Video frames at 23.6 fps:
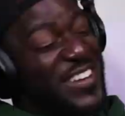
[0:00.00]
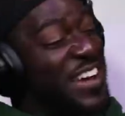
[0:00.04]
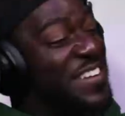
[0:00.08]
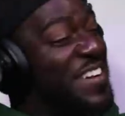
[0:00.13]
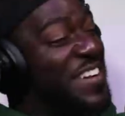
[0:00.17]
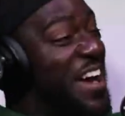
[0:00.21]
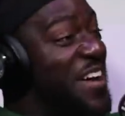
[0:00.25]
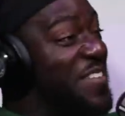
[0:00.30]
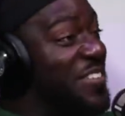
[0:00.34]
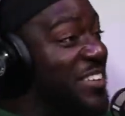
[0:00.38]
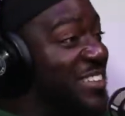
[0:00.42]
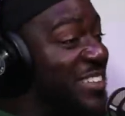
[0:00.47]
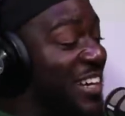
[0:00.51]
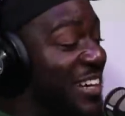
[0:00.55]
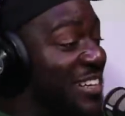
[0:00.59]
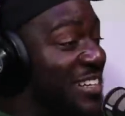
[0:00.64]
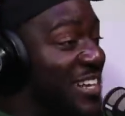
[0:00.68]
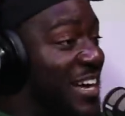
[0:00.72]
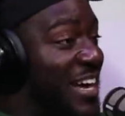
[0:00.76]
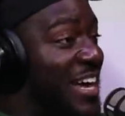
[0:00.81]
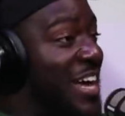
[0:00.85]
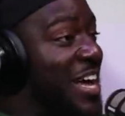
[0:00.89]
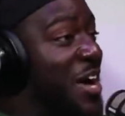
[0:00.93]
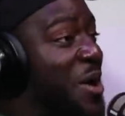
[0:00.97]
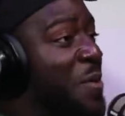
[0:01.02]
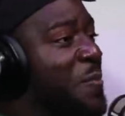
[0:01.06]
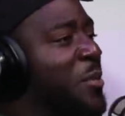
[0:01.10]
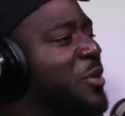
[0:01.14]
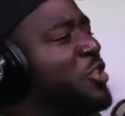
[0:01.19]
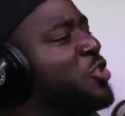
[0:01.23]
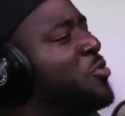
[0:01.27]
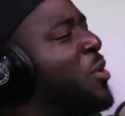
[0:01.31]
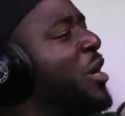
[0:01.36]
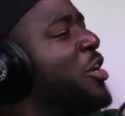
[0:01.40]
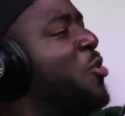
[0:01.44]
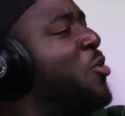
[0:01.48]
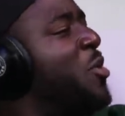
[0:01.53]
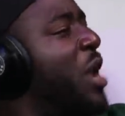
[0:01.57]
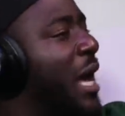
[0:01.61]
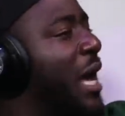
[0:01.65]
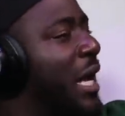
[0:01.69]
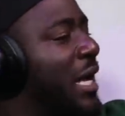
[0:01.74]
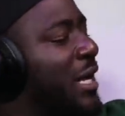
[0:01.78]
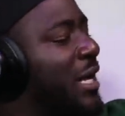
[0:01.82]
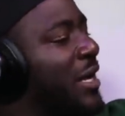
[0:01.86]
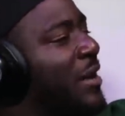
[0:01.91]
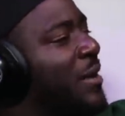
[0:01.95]
you think I've ever done that? But you know what I don't
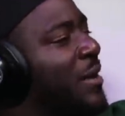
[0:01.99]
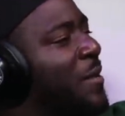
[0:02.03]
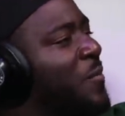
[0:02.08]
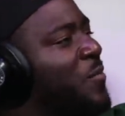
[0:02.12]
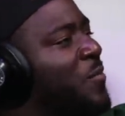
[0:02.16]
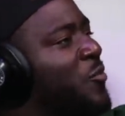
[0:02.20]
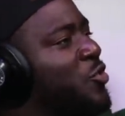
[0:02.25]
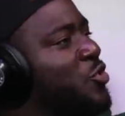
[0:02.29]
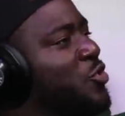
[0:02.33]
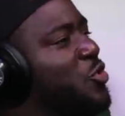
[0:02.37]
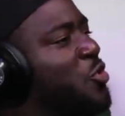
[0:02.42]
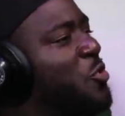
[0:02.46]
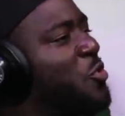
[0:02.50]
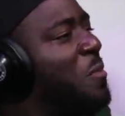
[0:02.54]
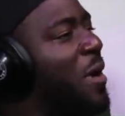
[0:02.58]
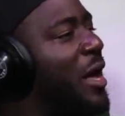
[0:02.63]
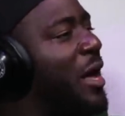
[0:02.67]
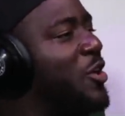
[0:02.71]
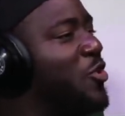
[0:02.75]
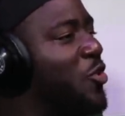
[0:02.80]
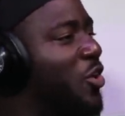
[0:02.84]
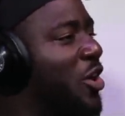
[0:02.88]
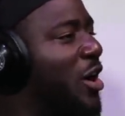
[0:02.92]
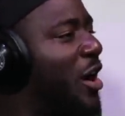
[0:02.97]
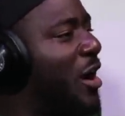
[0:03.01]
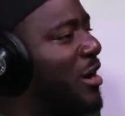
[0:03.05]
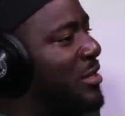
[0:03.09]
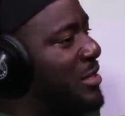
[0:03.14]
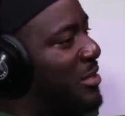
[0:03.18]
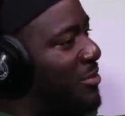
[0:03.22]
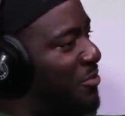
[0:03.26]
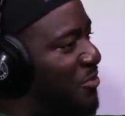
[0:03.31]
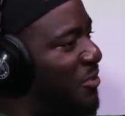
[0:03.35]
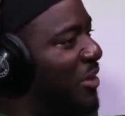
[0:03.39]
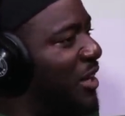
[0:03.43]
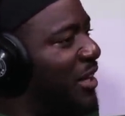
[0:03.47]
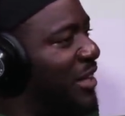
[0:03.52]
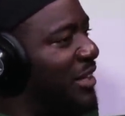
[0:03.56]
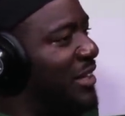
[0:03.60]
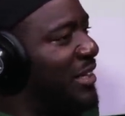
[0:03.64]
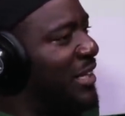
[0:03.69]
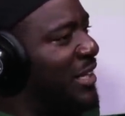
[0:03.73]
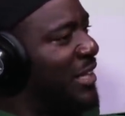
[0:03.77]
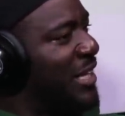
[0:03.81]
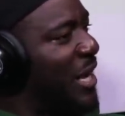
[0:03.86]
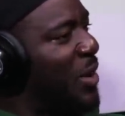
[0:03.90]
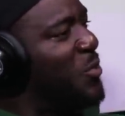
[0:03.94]
like? Do men look at us and think
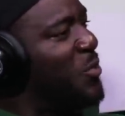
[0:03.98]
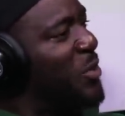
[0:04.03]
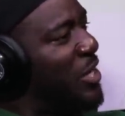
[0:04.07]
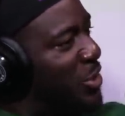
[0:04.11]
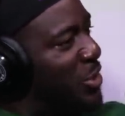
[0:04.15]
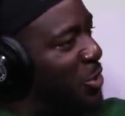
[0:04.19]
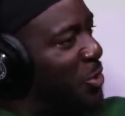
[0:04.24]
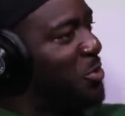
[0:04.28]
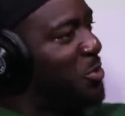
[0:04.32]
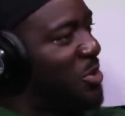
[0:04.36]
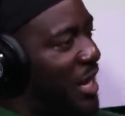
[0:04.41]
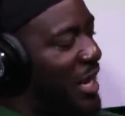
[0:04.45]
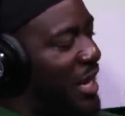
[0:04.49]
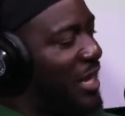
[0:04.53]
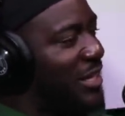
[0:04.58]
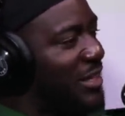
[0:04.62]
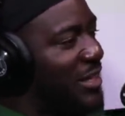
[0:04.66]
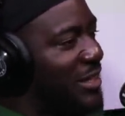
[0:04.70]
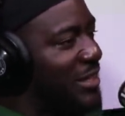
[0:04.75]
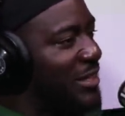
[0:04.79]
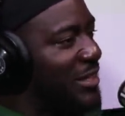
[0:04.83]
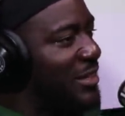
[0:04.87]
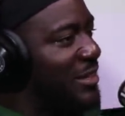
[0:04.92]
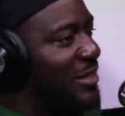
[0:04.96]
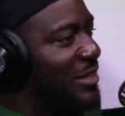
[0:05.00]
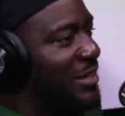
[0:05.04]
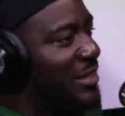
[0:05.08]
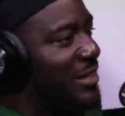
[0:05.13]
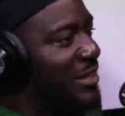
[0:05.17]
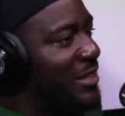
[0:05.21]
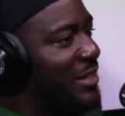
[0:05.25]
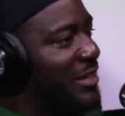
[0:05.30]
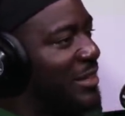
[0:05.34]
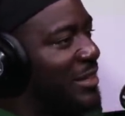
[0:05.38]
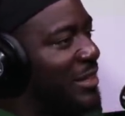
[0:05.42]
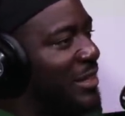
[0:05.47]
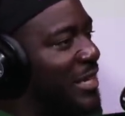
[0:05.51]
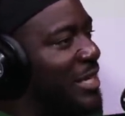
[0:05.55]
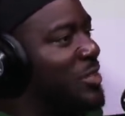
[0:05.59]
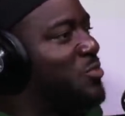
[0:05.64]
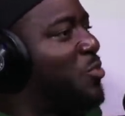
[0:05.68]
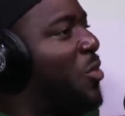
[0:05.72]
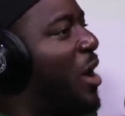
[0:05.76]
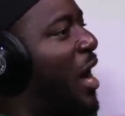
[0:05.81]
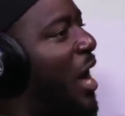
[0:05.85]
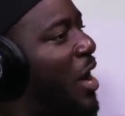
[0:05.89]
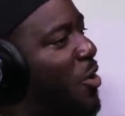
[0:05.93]
that we do that?
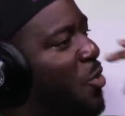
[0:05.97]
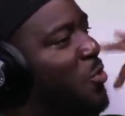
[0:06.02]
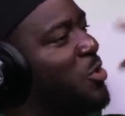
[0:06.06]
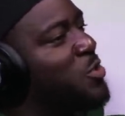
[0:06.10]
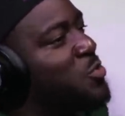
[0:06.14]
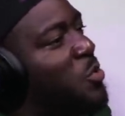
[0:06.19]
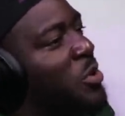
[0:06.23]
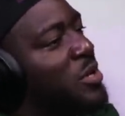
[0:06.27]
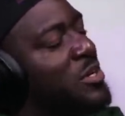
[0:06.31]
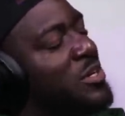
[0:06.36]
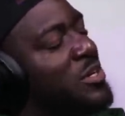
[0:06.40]
Is what I always